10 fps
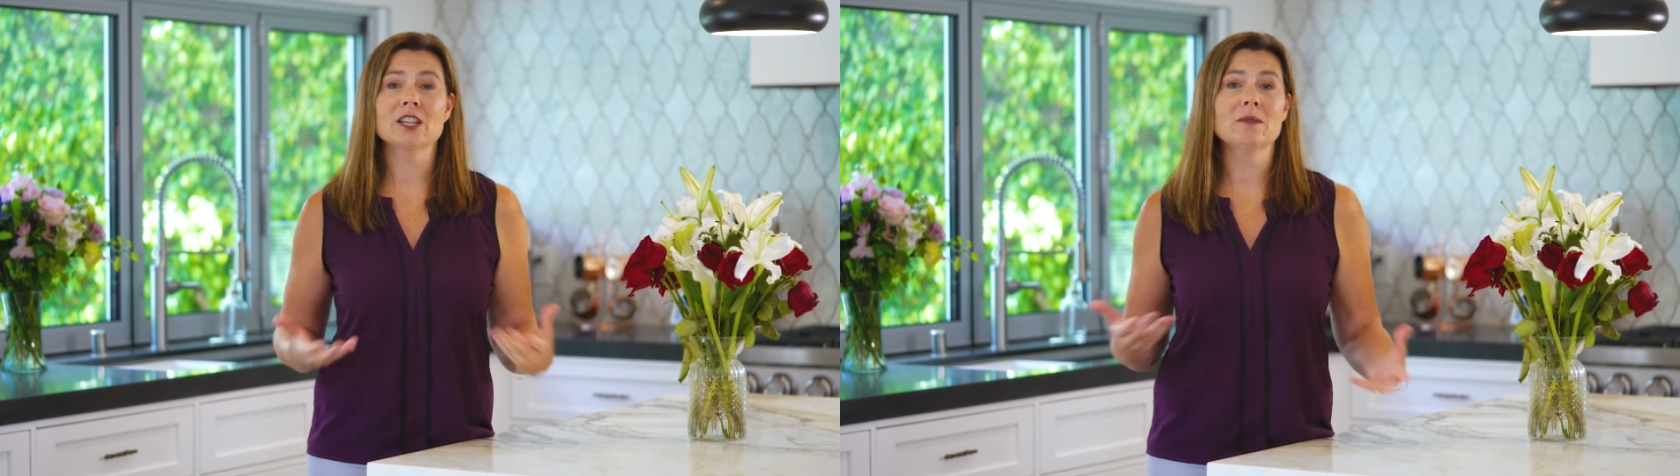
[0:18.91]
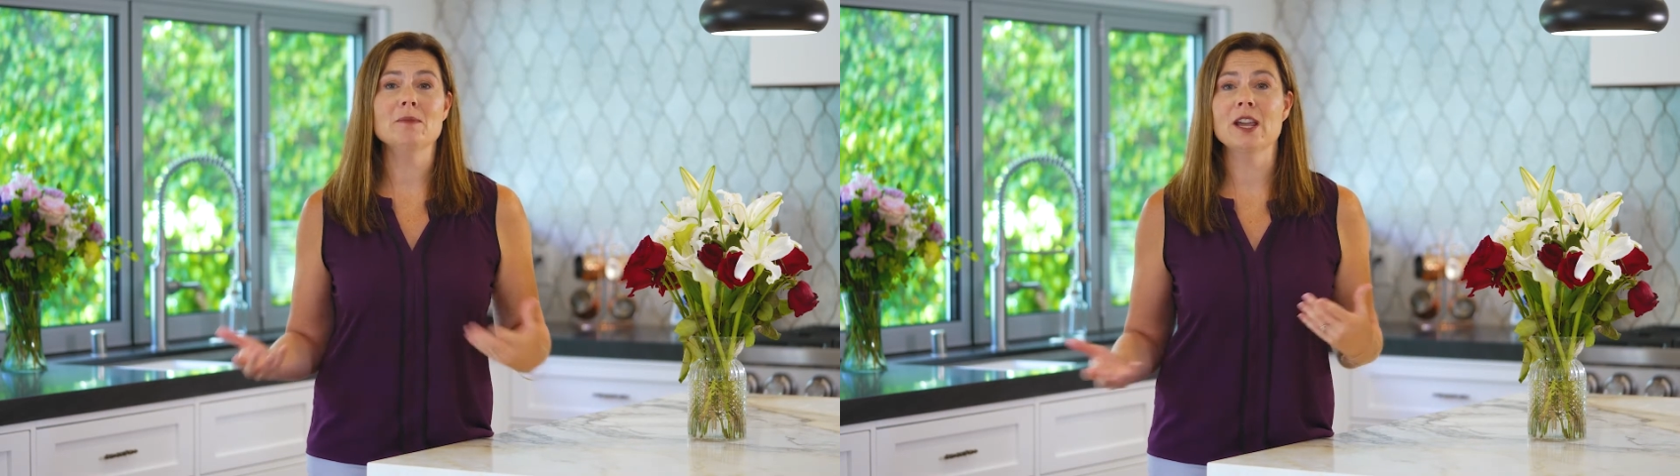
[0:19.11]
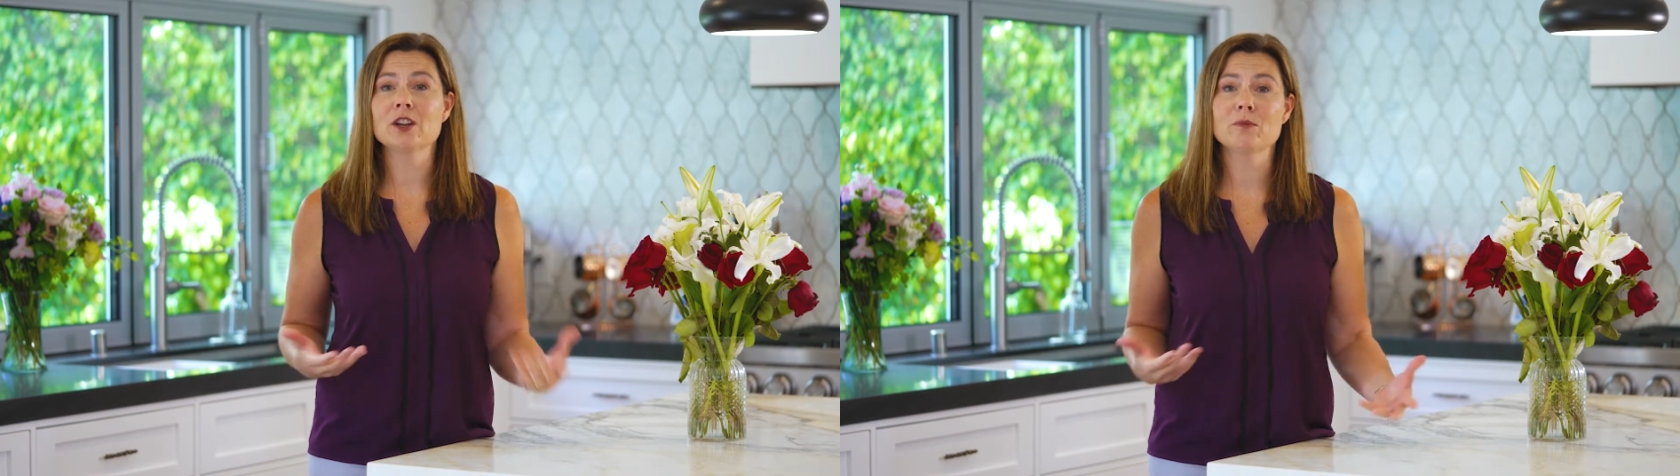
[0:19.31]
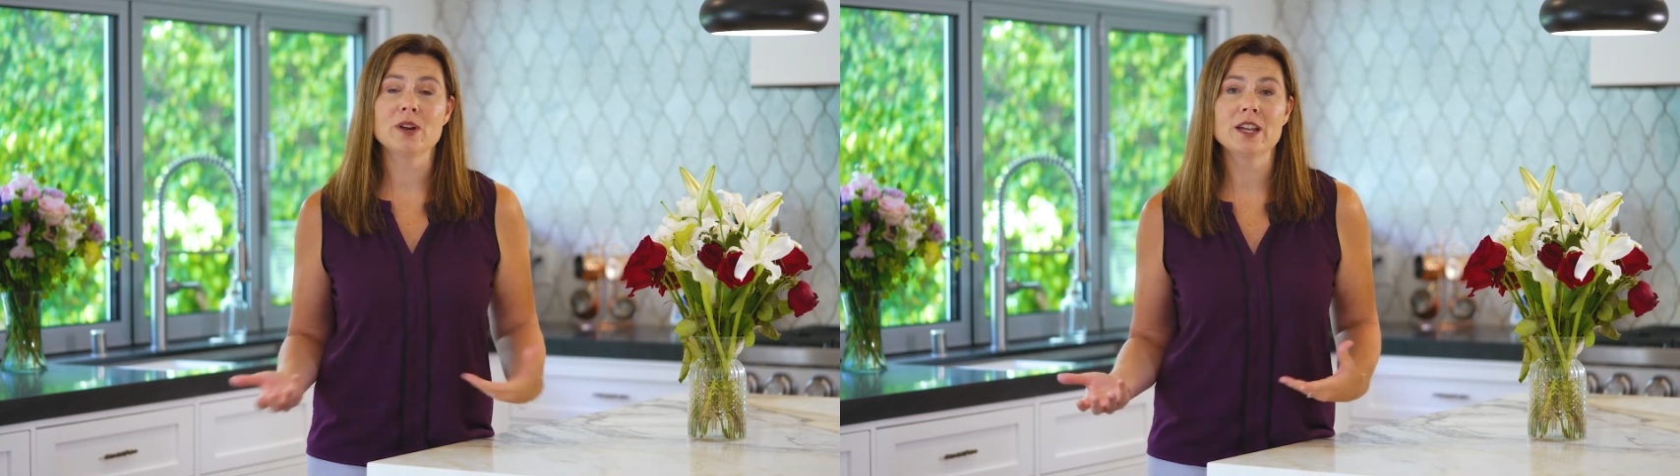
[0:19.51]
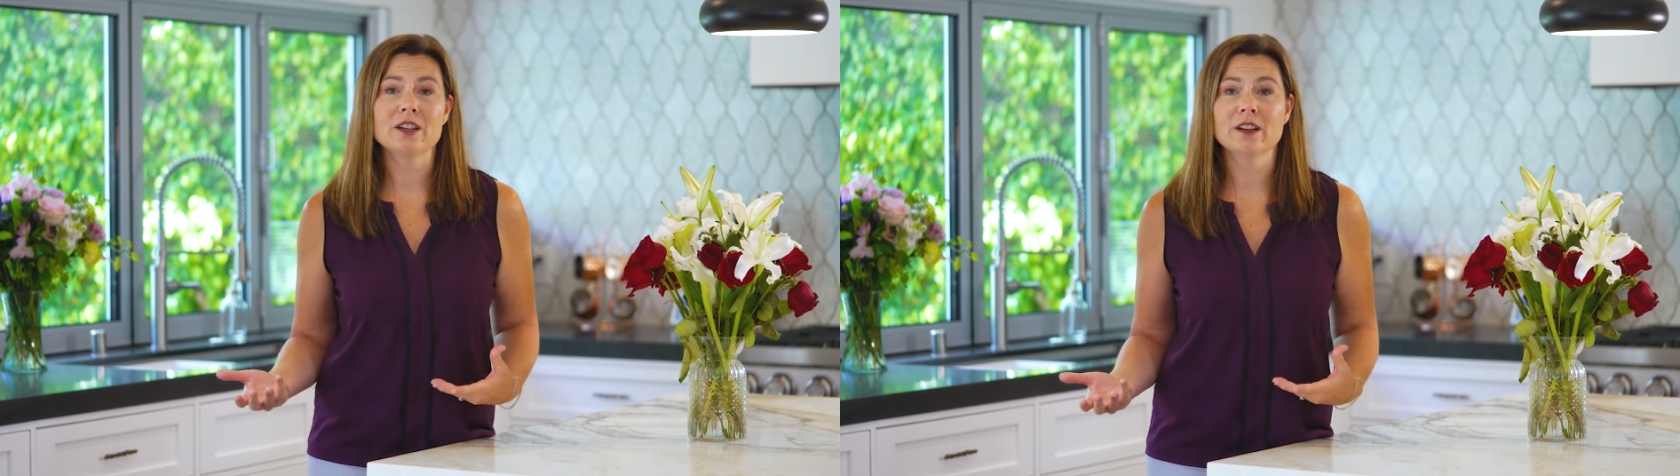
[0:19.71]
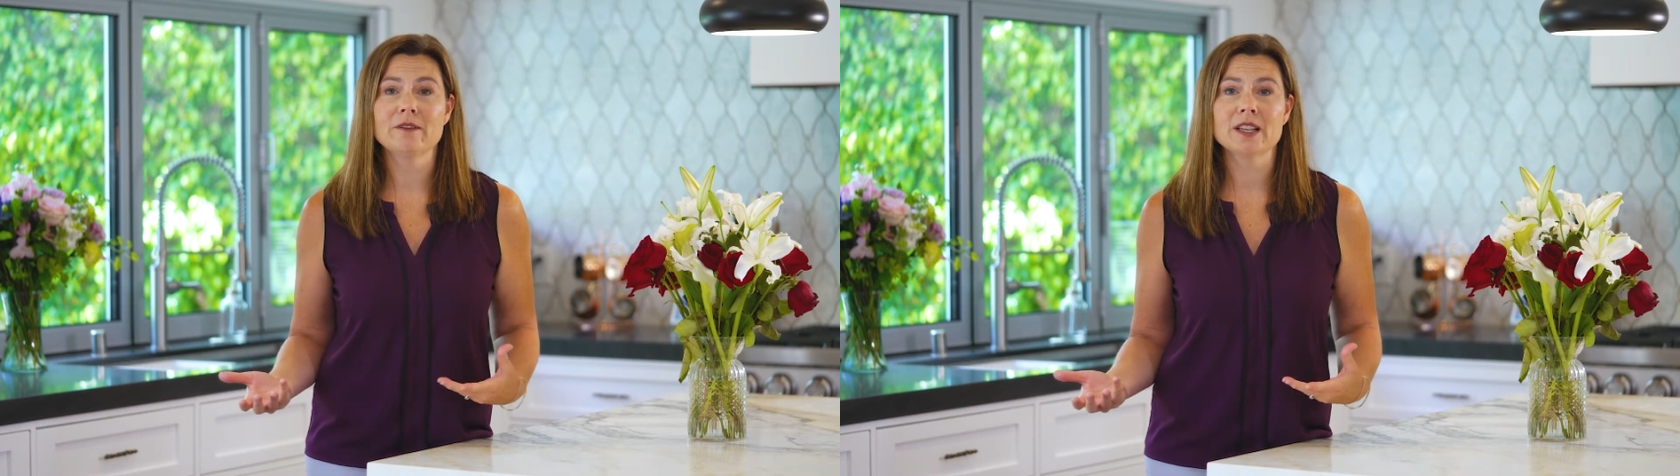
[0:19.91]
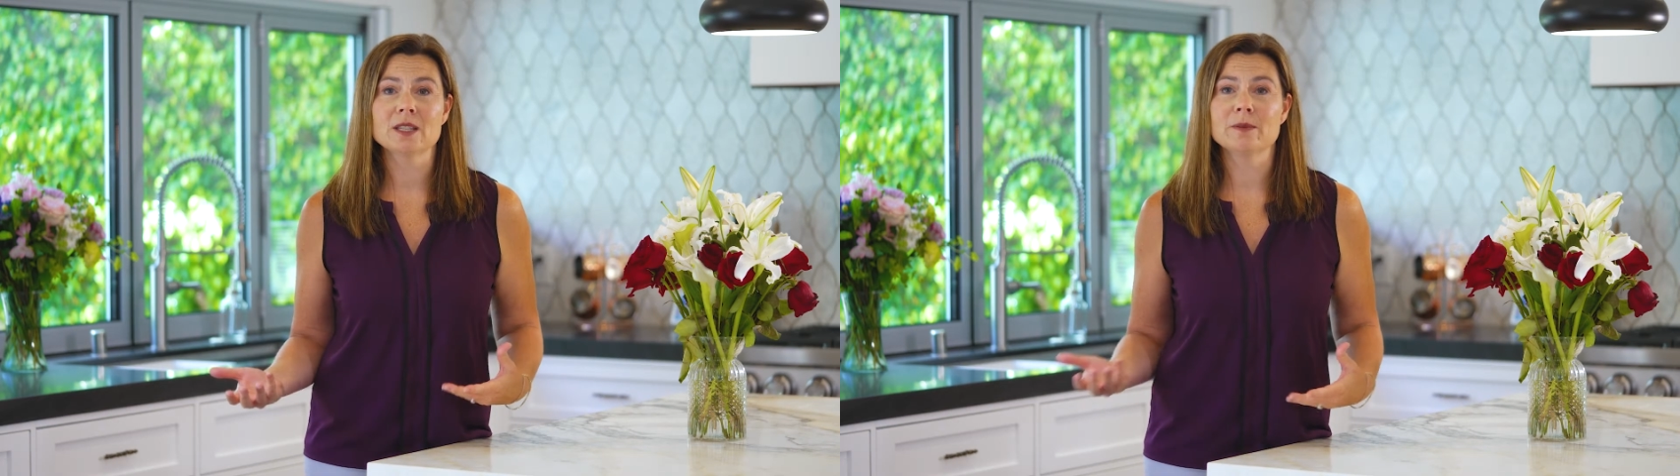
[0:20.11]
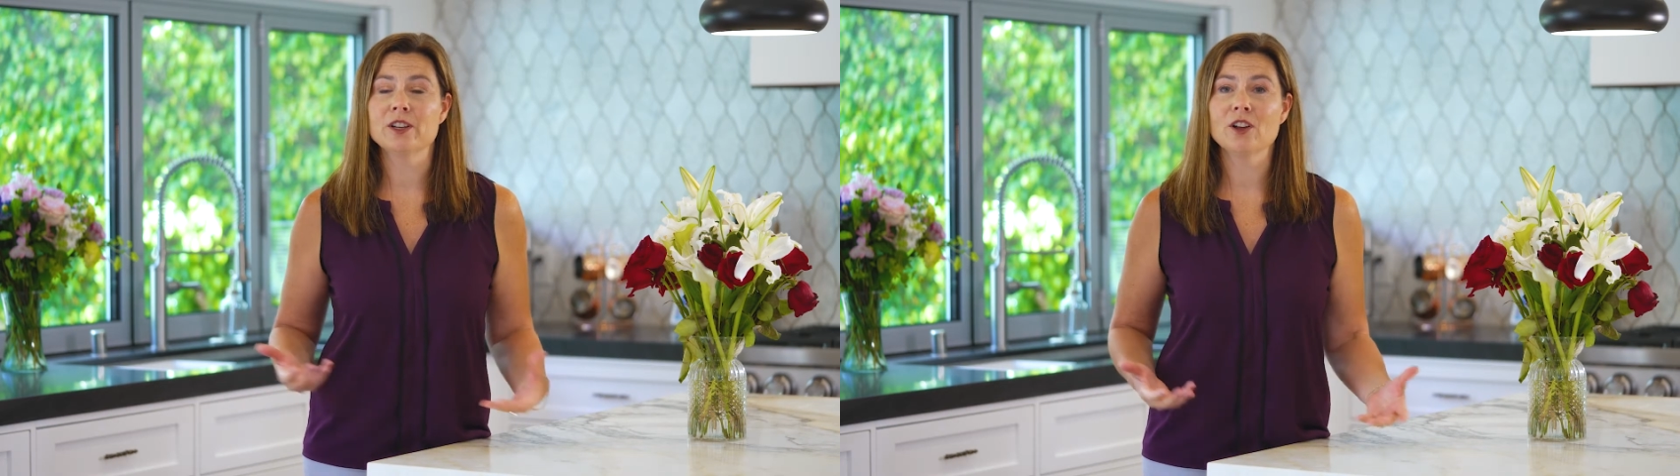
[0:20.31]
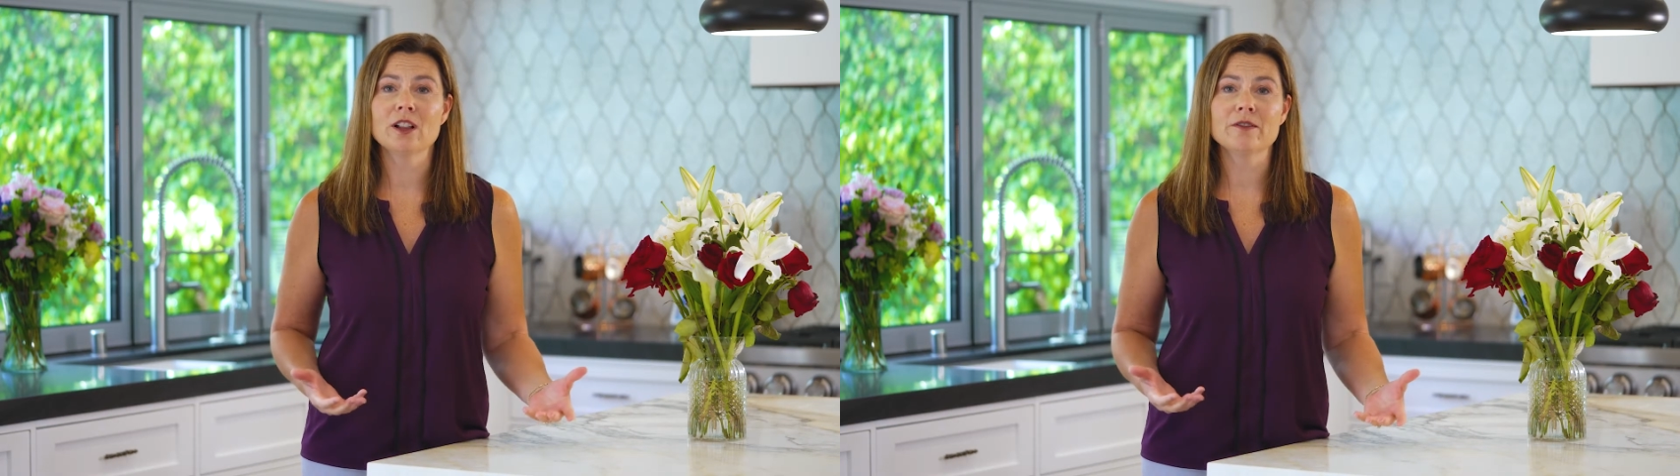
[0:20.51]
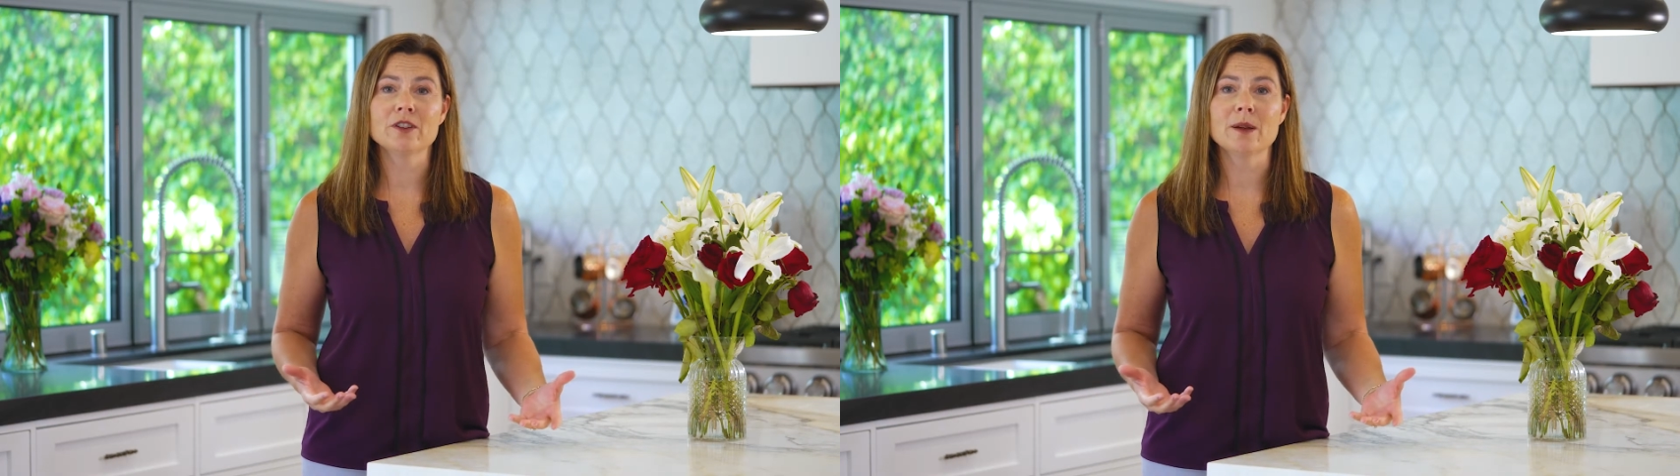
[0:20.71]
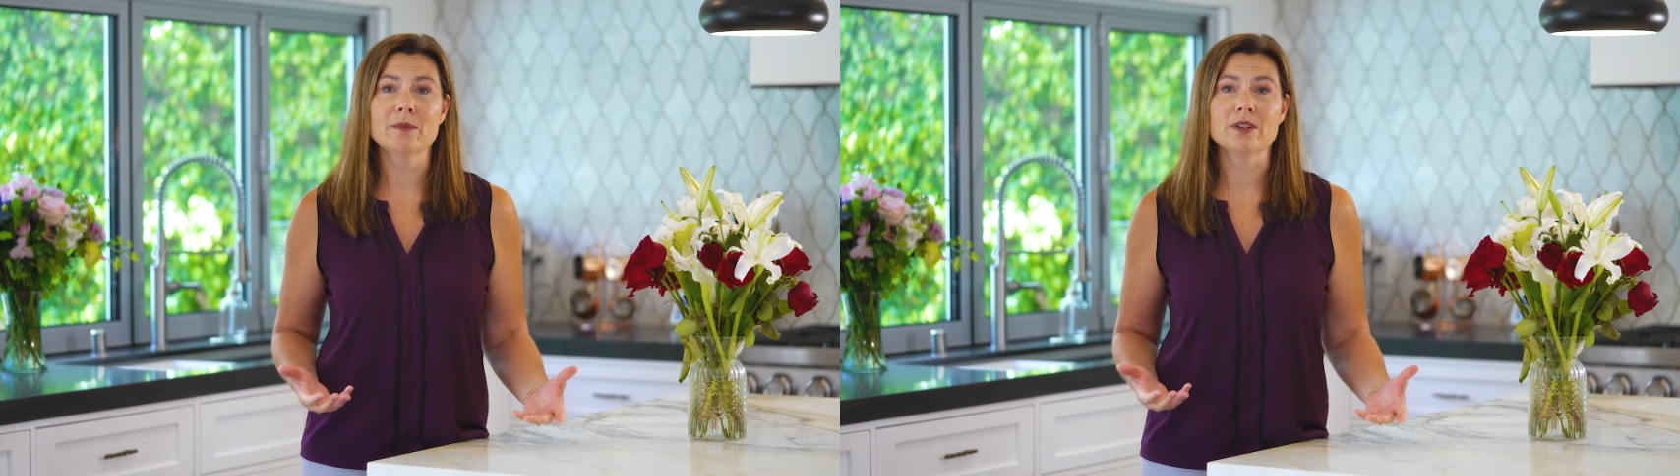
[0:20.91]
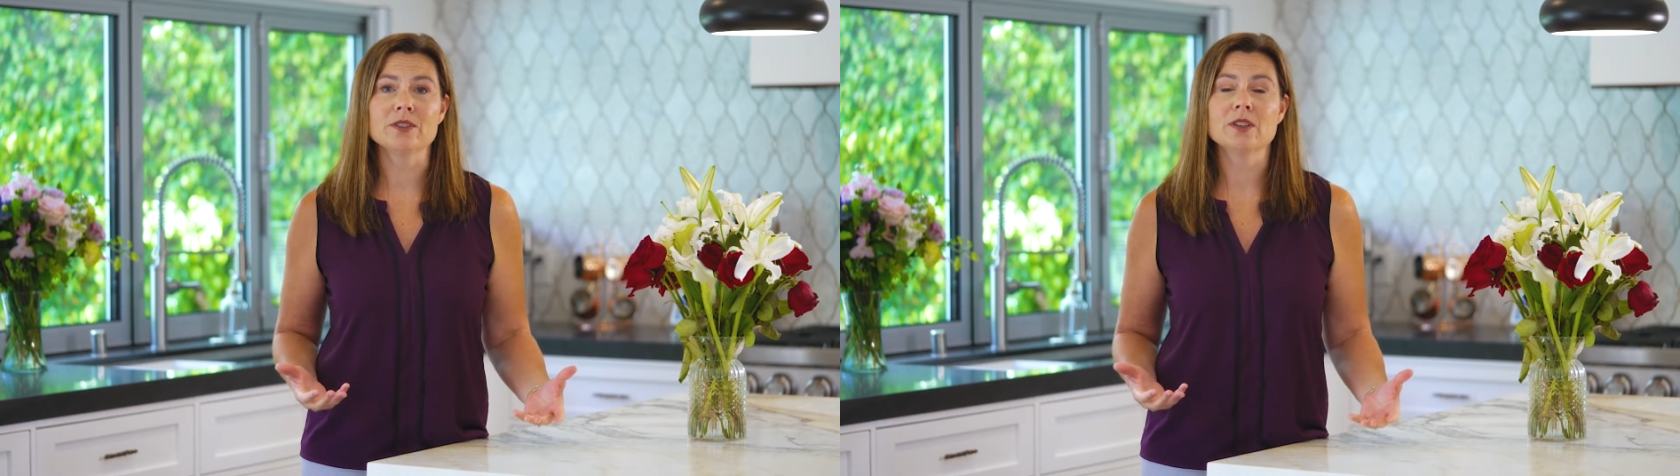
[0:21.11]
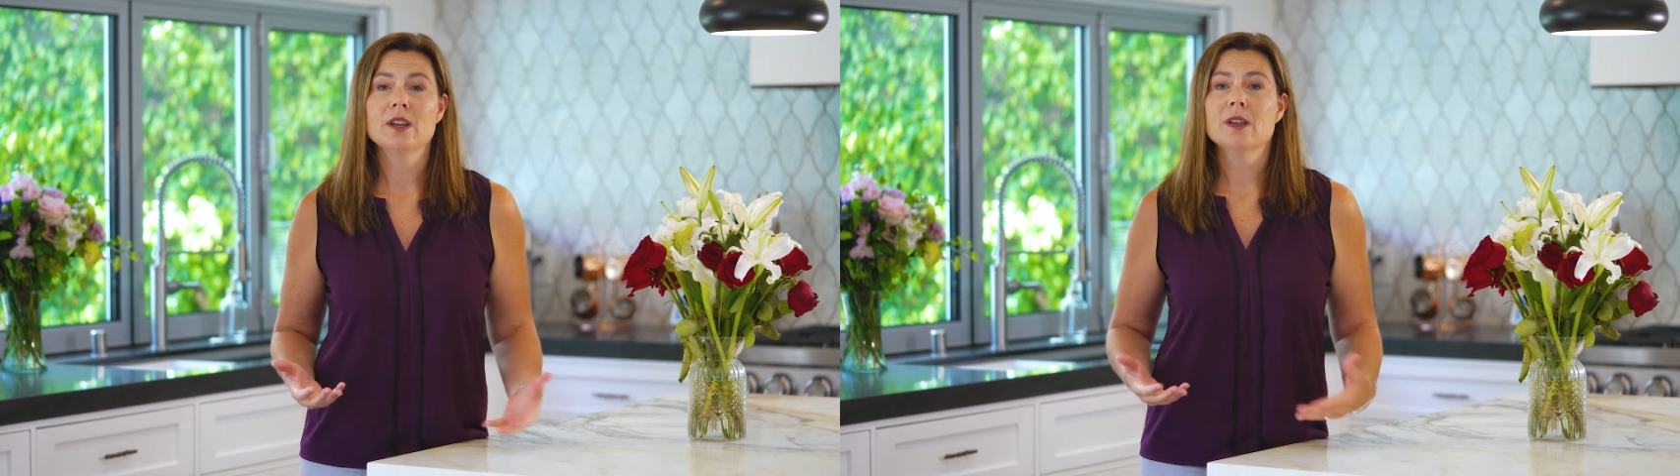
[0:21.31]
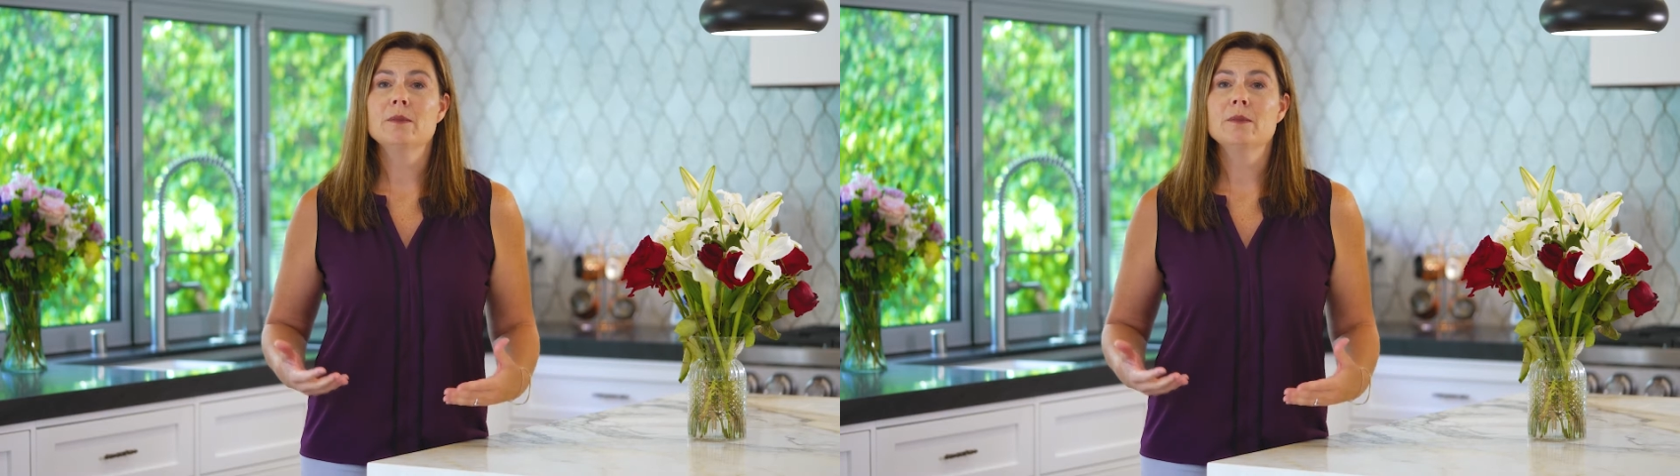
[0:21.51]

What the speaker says: it could make or break your investment and all of your numbers.